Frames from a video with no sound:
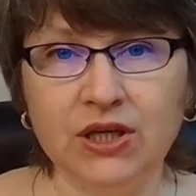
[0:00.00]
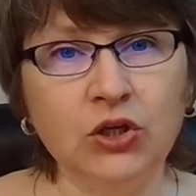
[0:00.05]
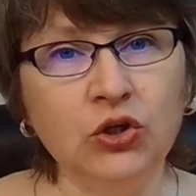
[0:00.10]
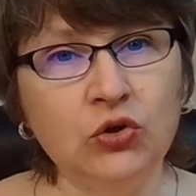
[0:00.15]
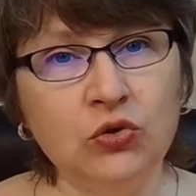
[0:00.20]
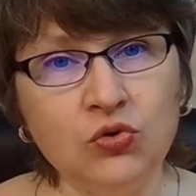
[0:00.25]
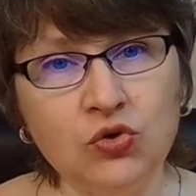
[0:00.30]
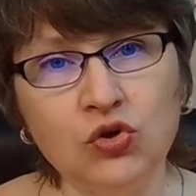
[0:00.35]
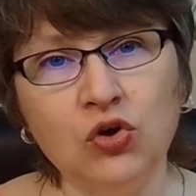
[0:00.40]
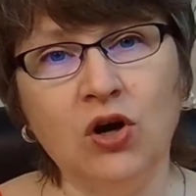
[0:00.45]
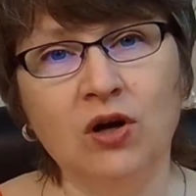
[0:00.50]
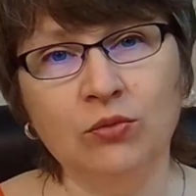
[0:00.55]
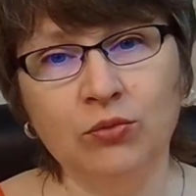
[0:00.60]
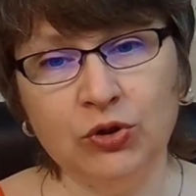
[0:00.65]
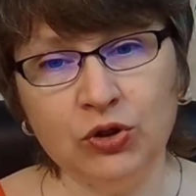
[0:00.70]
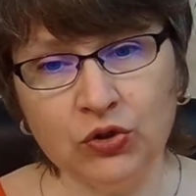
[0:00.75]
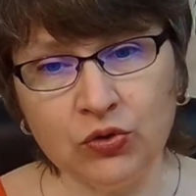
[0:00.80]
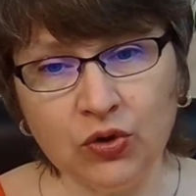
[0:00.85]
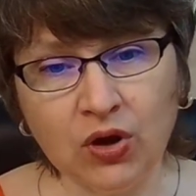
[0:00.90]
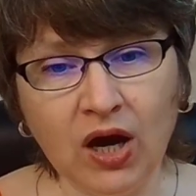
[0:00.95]
new job or
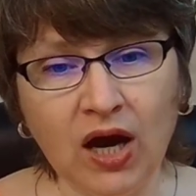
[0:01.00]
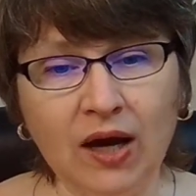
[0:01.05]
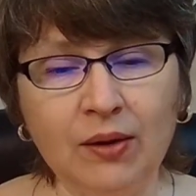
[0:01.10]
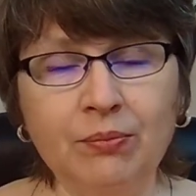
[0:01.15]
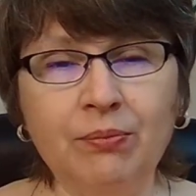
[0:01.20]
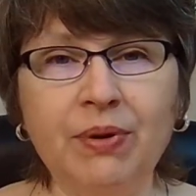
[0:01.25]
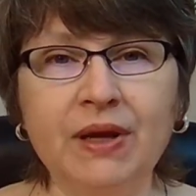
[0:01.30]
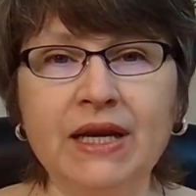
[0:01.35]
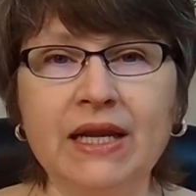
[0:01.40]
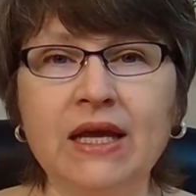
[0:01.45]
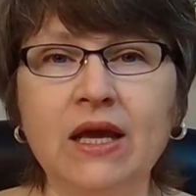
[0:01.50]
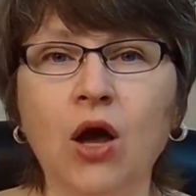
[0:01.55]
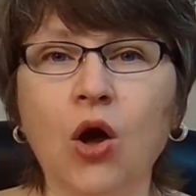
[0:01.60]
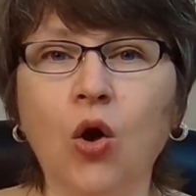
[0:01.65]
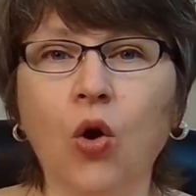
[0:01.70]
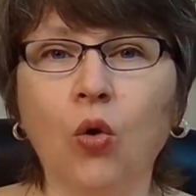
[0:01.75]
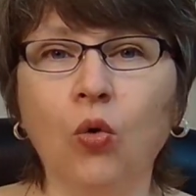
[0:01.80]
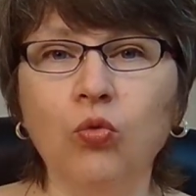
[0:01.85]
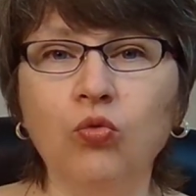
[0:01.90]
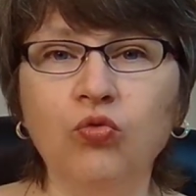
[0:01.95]
new company
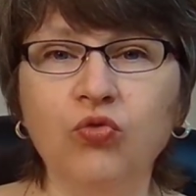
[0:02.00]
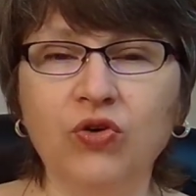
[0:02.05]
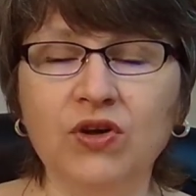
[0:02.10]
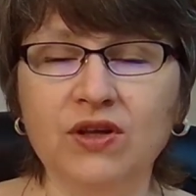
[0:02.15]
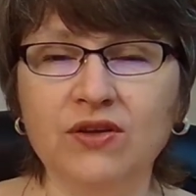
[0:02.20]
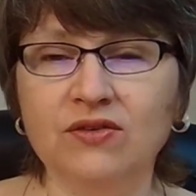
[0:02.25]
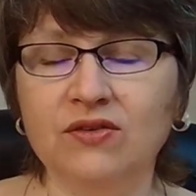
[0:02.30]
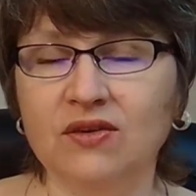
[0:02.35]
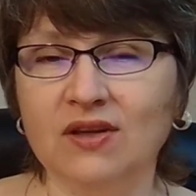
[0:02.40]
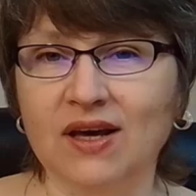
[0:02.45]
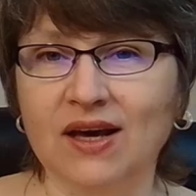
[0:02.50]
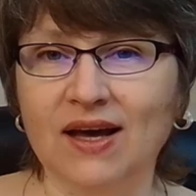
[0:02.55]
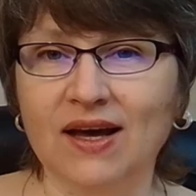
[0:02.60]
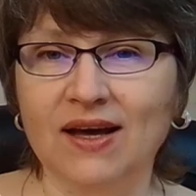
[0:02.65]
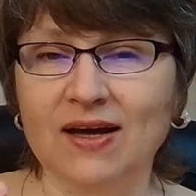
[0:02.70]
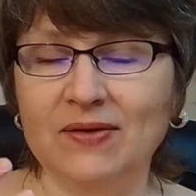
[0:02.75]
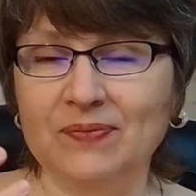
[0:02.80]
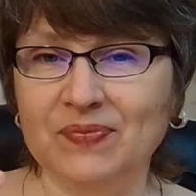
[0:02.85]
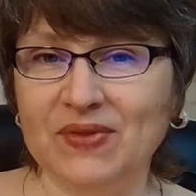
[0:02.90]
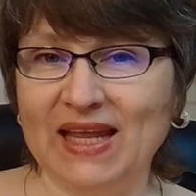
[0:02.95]
with
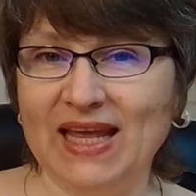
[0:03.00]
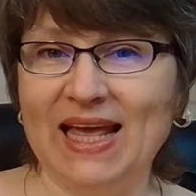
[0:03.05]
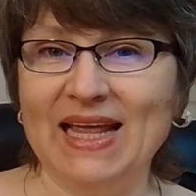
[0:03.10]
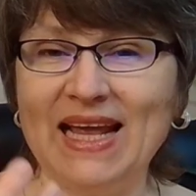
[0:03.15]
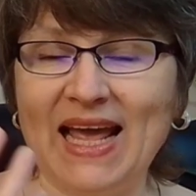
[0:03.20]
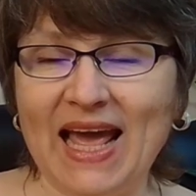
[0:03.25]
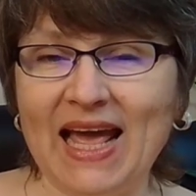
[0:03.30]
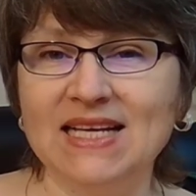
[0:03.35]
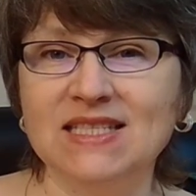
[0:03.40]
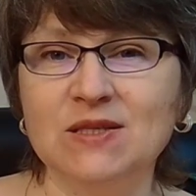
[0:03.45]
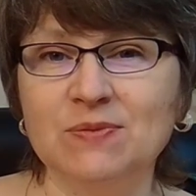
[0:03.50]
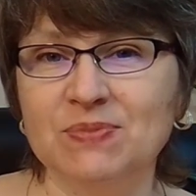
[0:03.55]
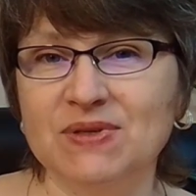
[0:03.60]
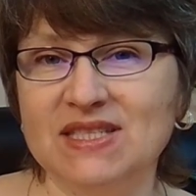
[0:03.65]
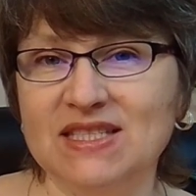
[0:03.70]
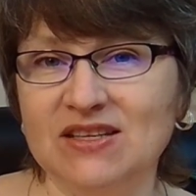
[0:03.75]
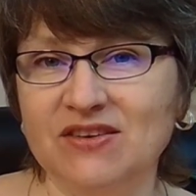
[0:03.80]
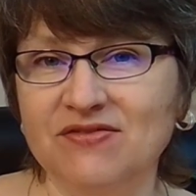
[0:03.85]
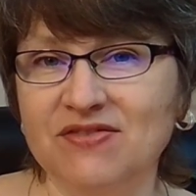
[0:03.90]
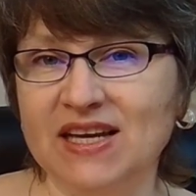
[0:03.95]
a
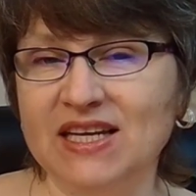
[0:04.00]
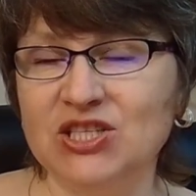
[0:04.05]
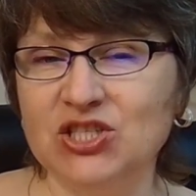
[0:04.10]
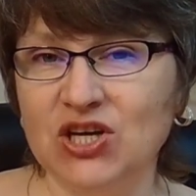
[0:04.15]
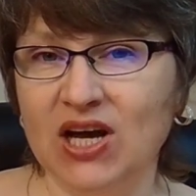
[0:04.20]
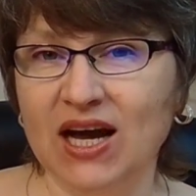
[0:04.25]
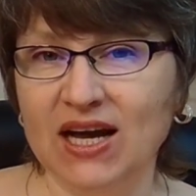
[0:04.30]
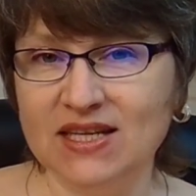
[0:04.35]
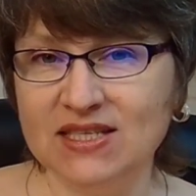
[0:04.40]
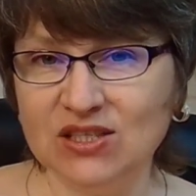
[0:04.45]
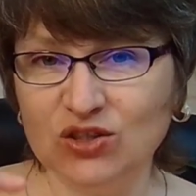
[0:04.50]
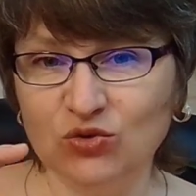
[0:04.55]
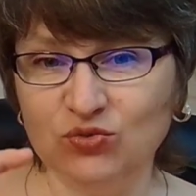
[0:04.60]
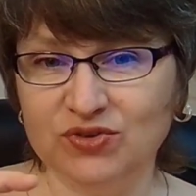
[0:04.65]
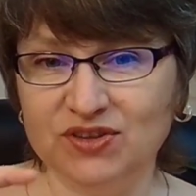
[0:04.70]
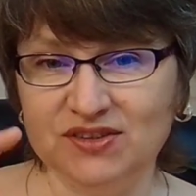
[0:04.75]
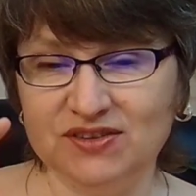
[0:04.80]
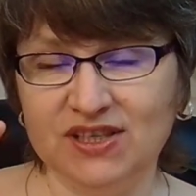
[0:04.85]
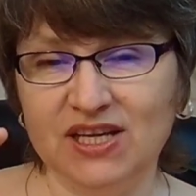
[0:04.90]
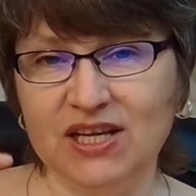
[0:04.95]
specific task
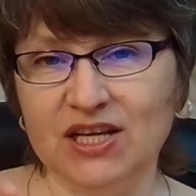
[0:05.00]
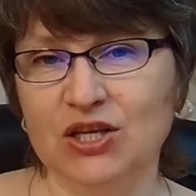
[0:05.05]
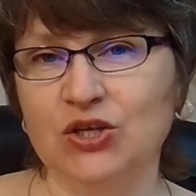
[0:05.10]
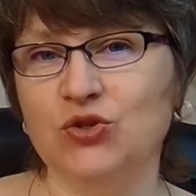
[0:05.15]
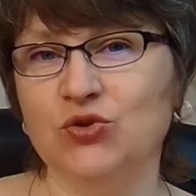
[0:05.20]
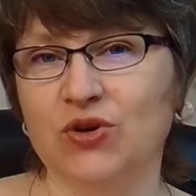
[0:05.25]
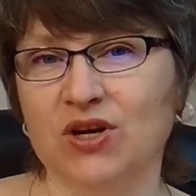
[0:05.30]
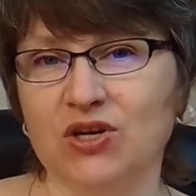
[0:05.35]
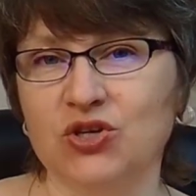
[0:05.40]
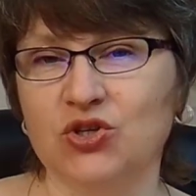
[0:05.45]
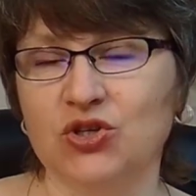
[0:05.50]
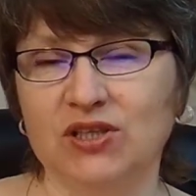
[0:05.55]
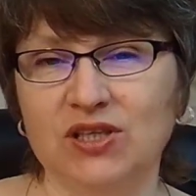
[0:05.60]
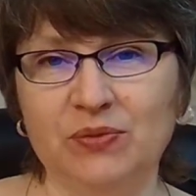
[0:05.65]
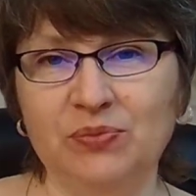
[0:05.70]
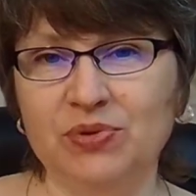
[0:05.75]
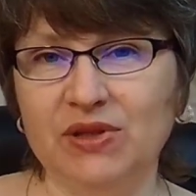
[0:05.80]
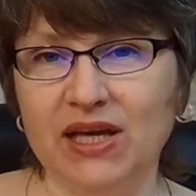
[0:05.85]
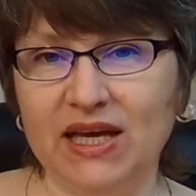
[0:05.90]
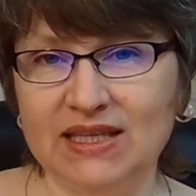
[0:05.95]
where they need to actually
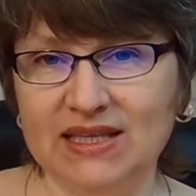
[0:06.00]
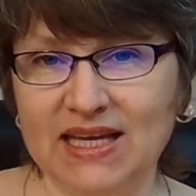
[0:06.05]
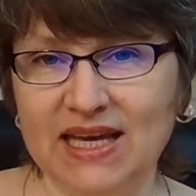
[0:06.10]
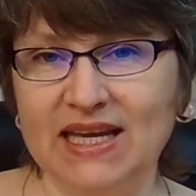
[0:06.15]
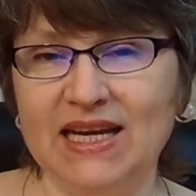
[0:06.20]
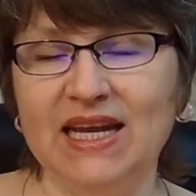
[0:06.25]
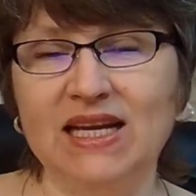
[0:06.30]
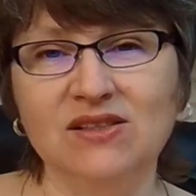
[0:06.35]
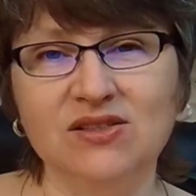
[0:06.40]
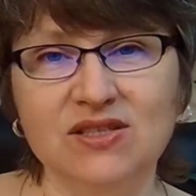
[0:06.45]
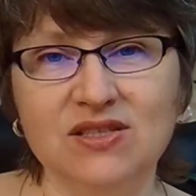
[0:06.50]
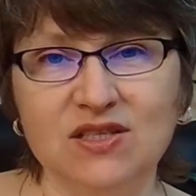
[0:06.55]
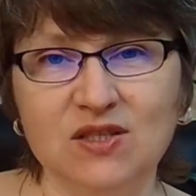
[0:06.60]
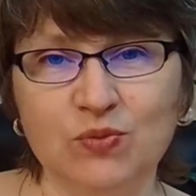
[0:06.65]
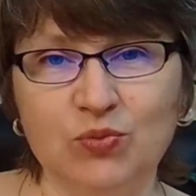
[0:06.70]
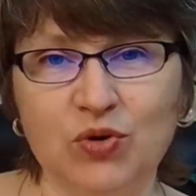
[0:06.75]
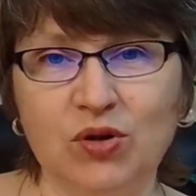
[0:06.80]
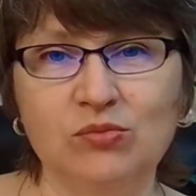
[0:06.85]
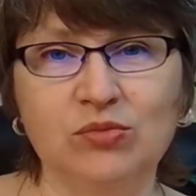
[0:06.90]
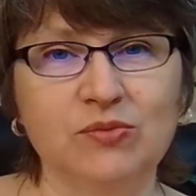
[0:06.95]
apply the analysis,
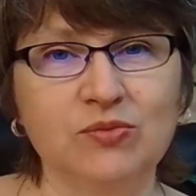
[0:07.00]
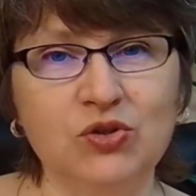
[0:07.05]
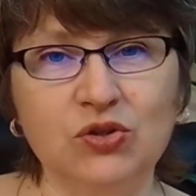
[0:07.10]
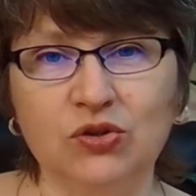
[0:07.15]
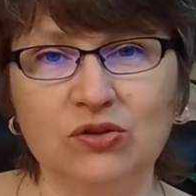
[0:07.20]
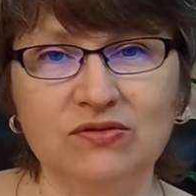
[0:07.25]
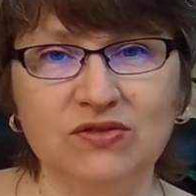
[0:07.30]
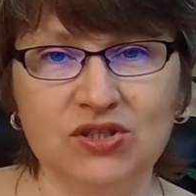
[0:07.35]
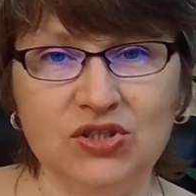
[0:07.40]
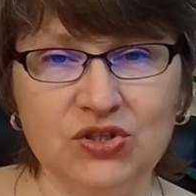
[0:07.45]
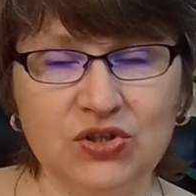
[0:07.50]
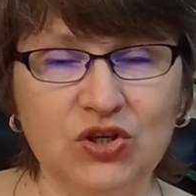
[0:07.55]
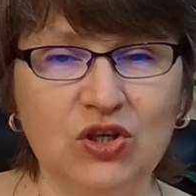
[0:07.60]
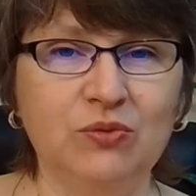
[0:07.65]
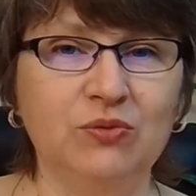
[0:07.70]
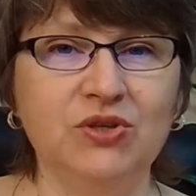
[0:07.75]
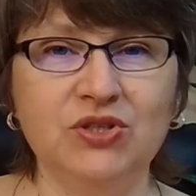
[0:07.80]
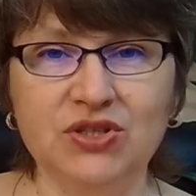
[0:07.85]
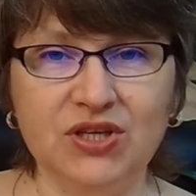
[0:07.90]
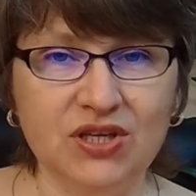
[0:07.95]
problem solving,
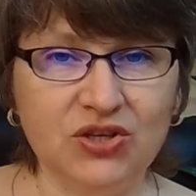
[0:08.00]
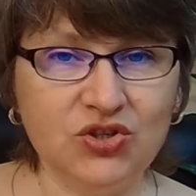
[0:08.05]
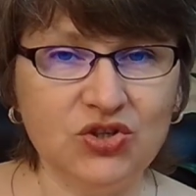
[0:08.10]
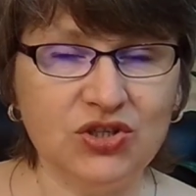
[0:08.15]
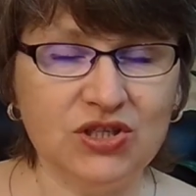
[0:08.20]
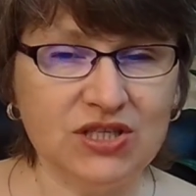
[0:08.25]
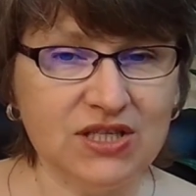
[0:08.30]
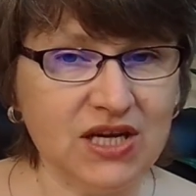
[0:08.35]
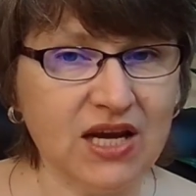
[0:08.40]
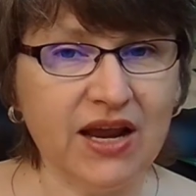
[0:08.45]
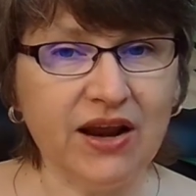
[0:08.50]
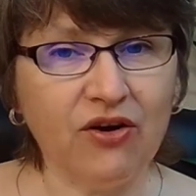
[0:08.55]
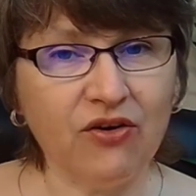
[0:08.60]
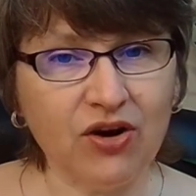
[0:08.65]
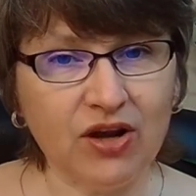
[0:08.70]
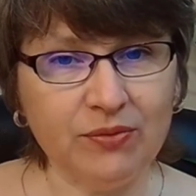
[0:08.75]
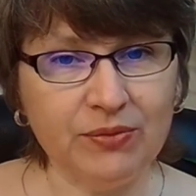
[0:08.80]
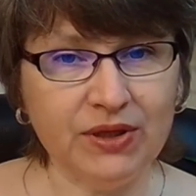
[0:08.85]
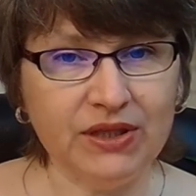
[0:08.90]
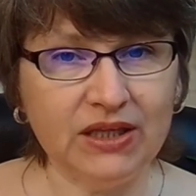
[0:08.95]
documentation,
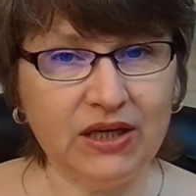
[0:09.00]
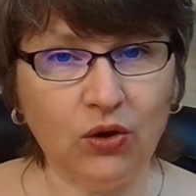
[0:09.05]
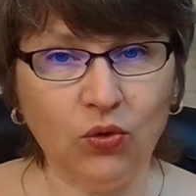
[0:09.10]
diagramming,